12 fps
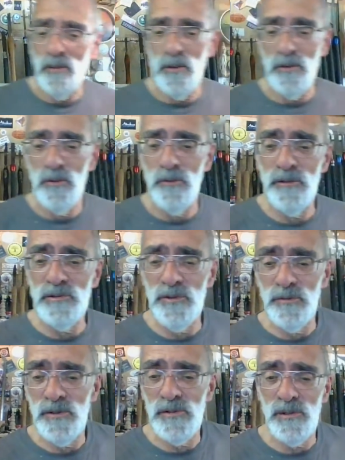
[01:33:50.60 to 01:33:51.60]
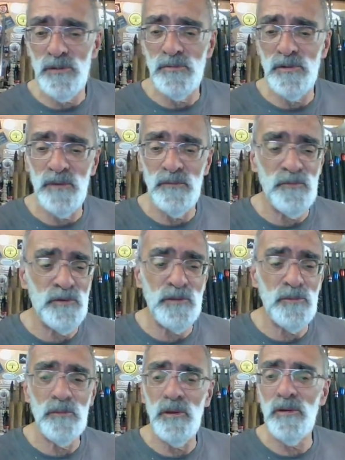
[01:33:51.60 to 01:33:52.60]
while you're enjoying yourselves and getting set up
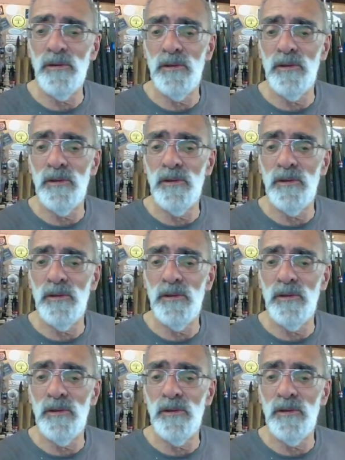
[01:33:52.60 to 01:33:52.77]
with me,